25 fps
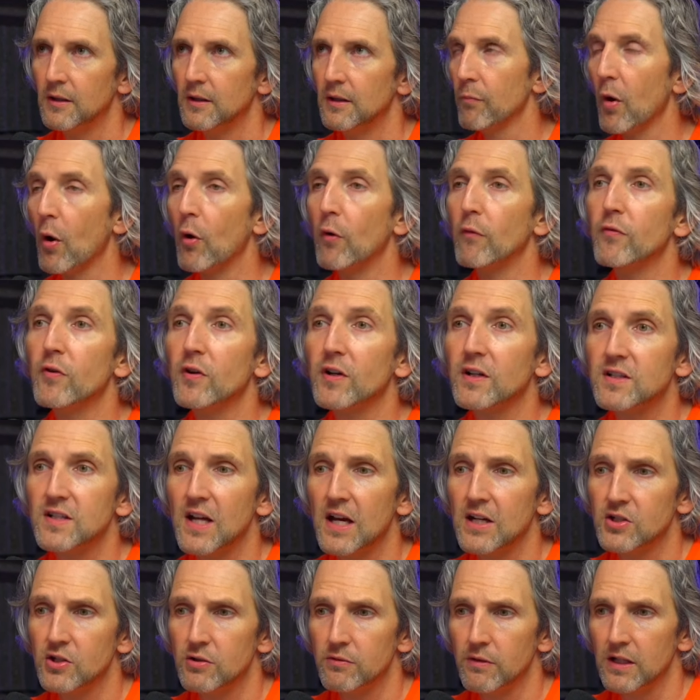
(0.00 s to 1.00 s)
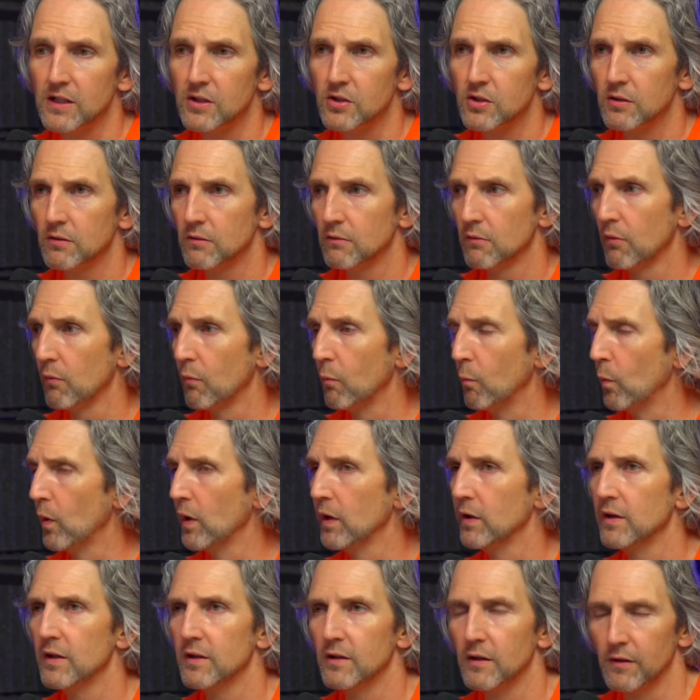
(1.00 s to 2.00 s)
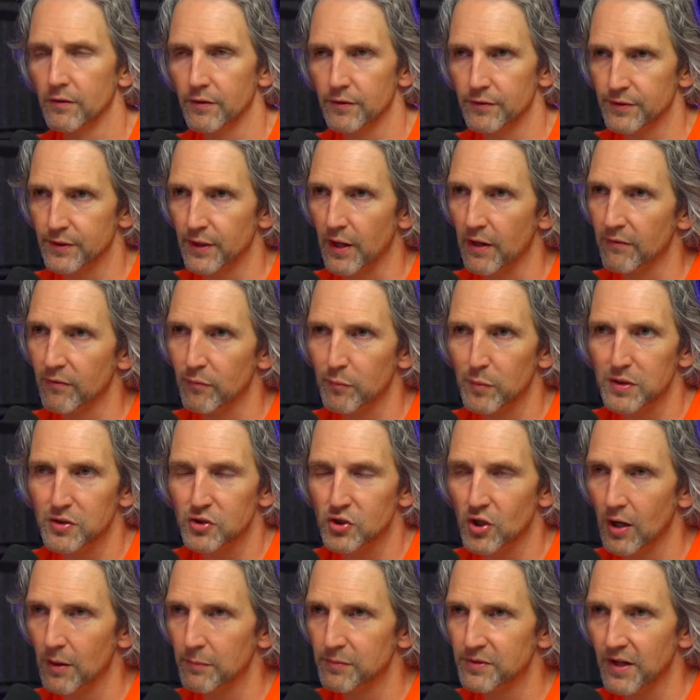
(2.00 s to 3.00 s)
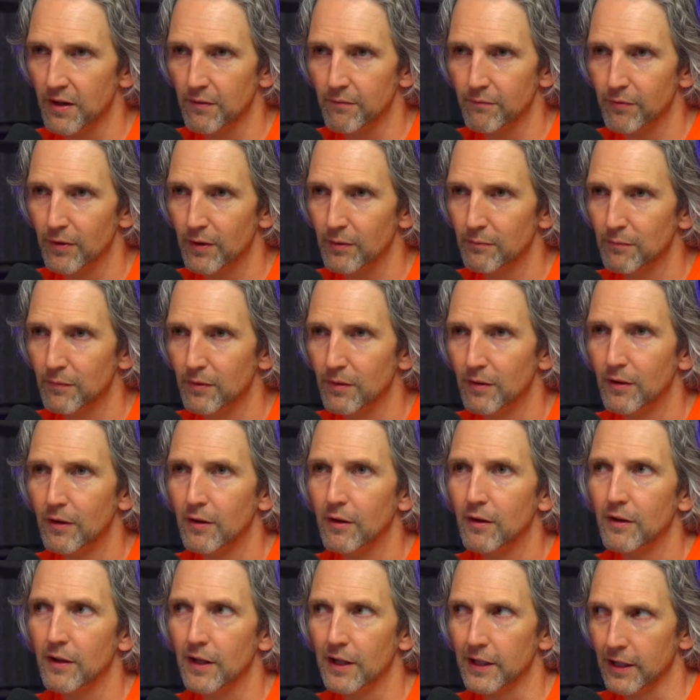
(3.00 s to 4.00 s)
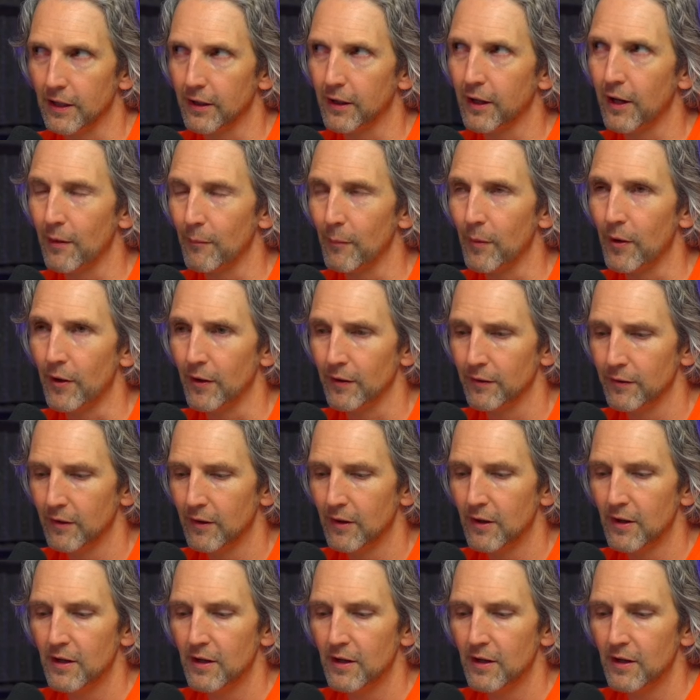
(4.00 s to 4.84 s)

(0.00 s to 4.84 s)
over-exaggeration. Where did all those government jobs come from? Like, come on.